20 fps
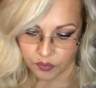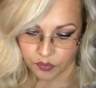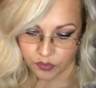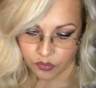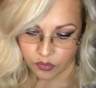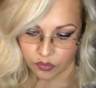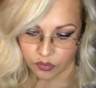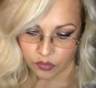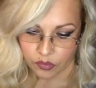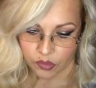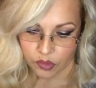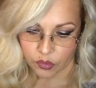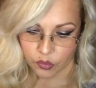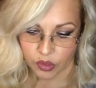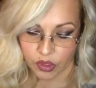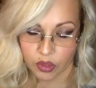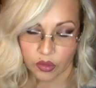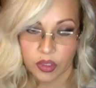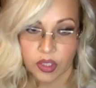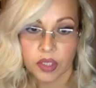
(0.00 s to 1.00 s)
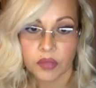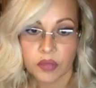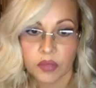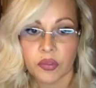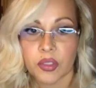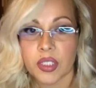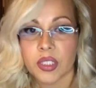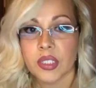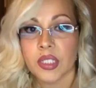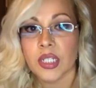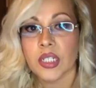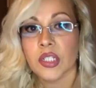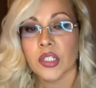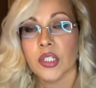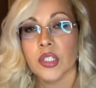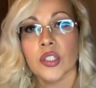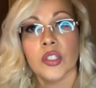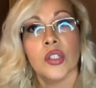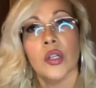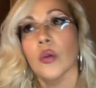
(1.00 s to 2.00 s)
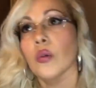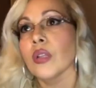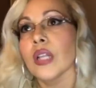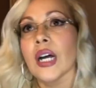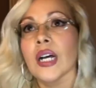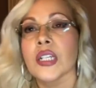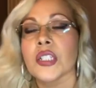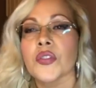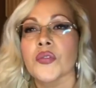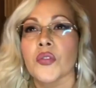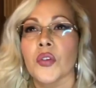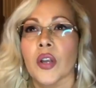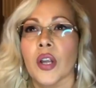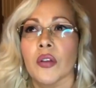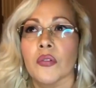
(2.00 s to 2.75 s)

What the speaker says: We know civilizations don't last forever.